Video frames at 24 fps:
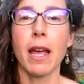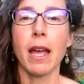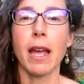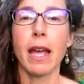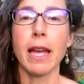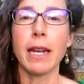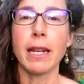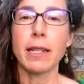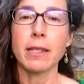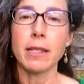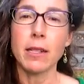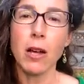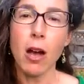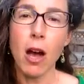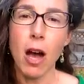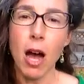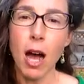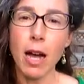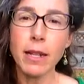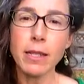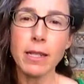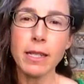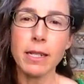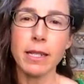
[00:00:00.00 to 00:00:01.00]
It is
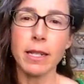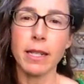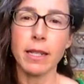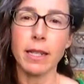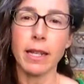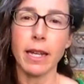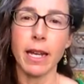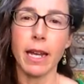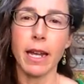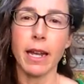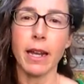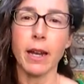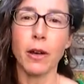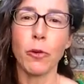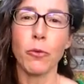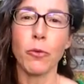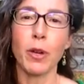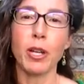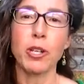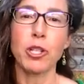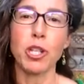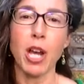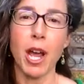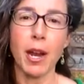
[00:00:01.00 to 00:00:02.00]
constantly
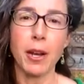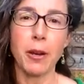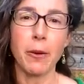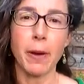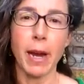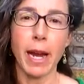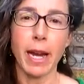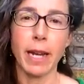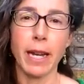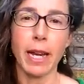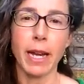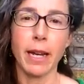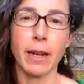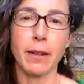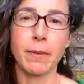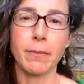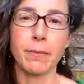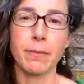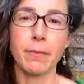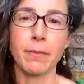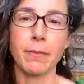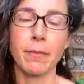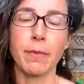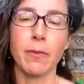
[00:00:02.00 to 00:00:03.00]
regenerating.
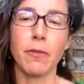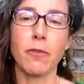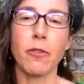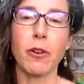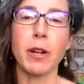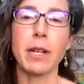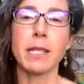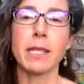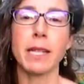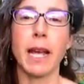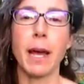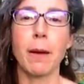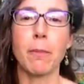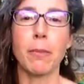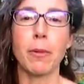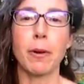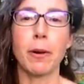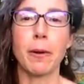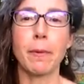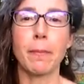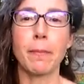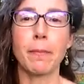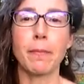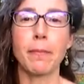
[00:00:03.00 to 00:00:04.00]
For
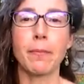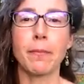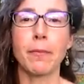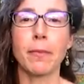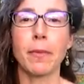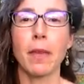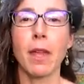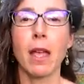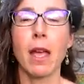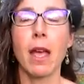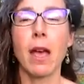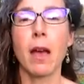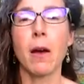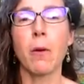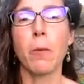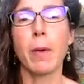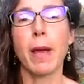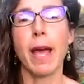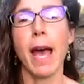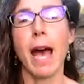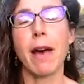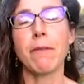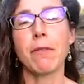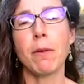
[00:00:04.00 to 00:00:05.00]
example,
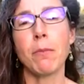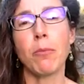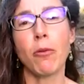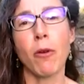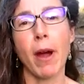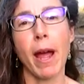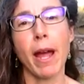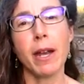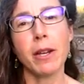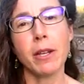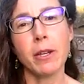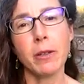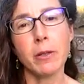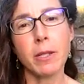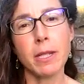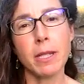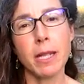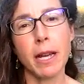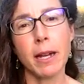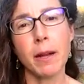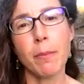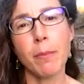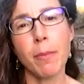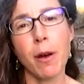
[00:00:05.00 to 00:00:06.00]
we have a brand new
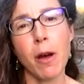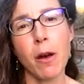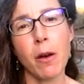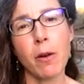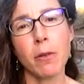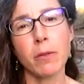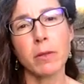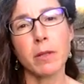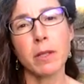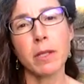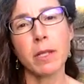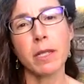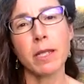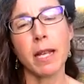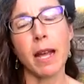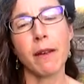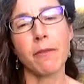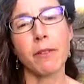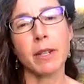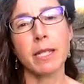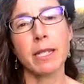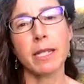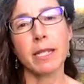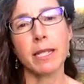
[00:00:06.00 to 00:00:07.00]
set of bones
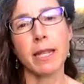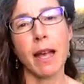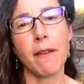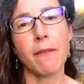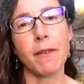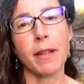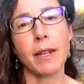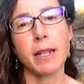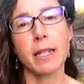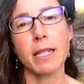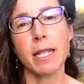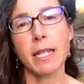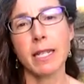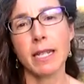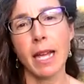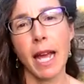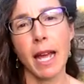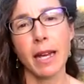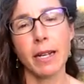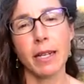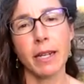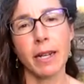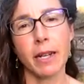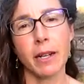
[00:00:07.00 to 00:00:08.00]
every 7 to
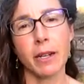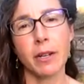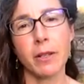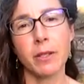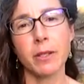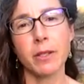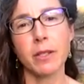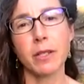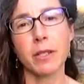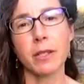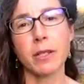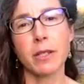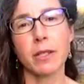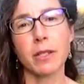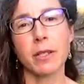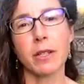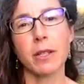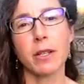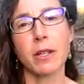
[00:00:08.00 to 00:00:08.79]
10 years.